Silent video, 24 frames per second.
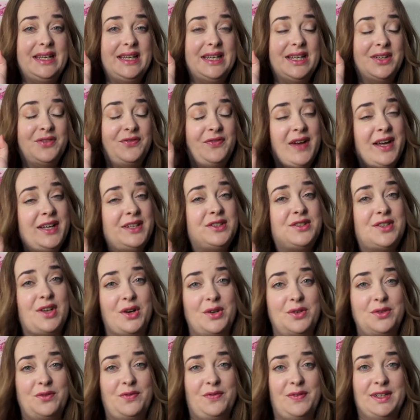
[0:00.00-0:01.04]
if I
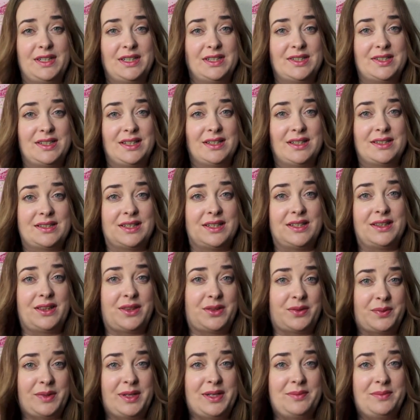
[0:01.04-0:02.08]
don't finish this in
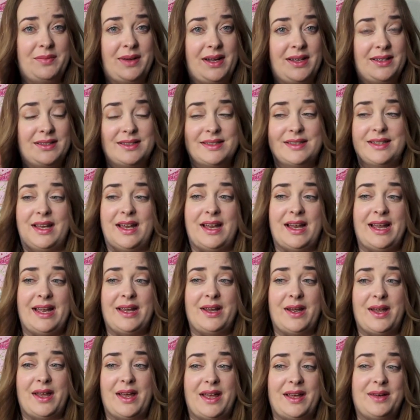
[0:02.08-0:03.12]
3 months,
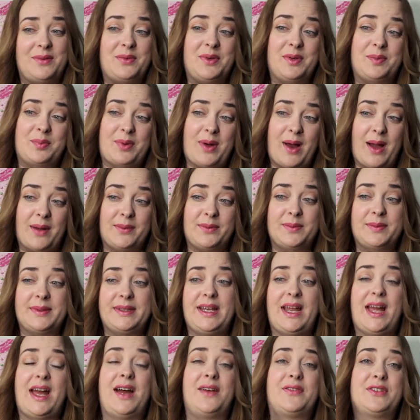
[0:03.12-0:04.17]
I will probably
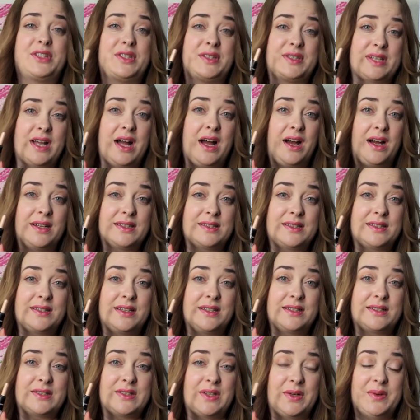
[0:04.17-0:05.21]
have to toss
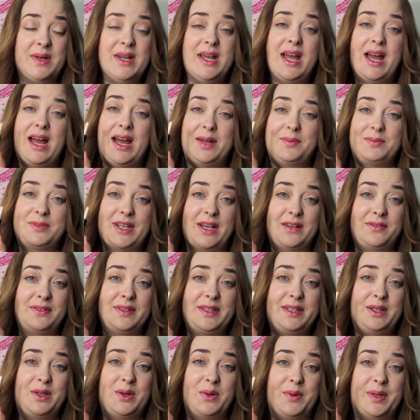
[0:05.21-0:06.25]
this, so I'm
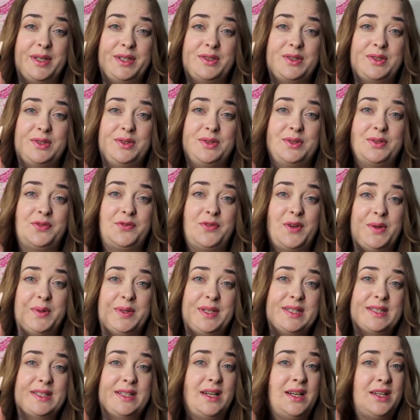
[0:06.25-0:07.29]
definitely going to
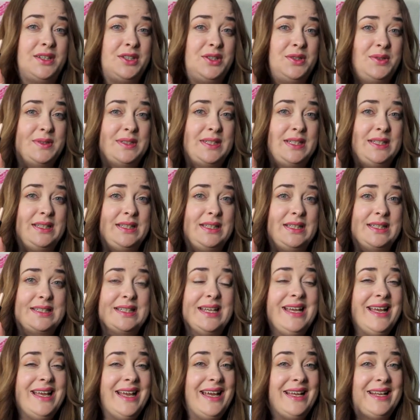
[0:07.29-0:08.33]
focus on using this,
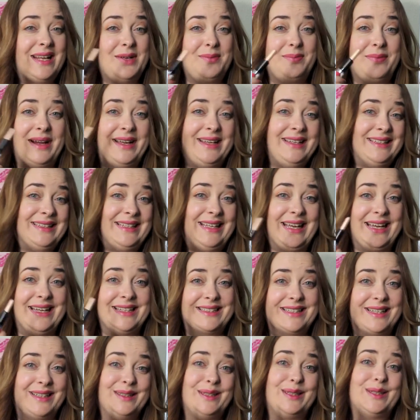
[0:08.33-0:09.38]
and I might get
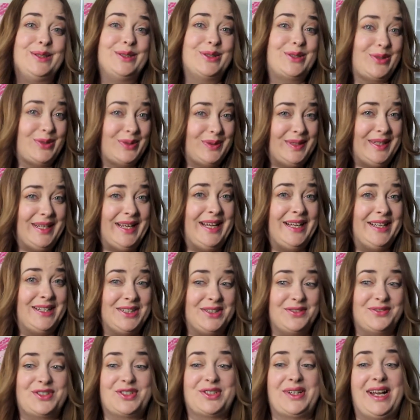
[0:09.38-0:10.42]
a little
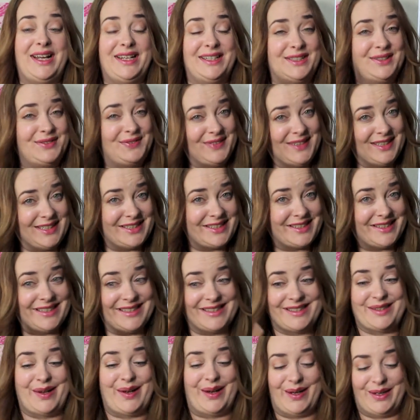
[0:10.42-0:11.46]
creative trying to finish
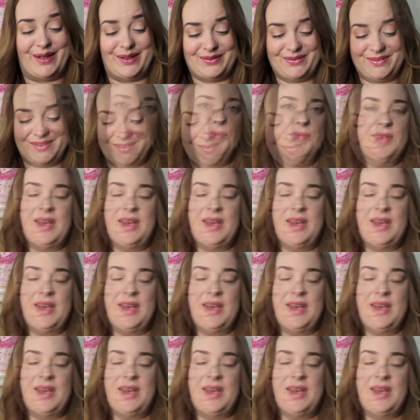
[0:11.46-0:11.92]
this off.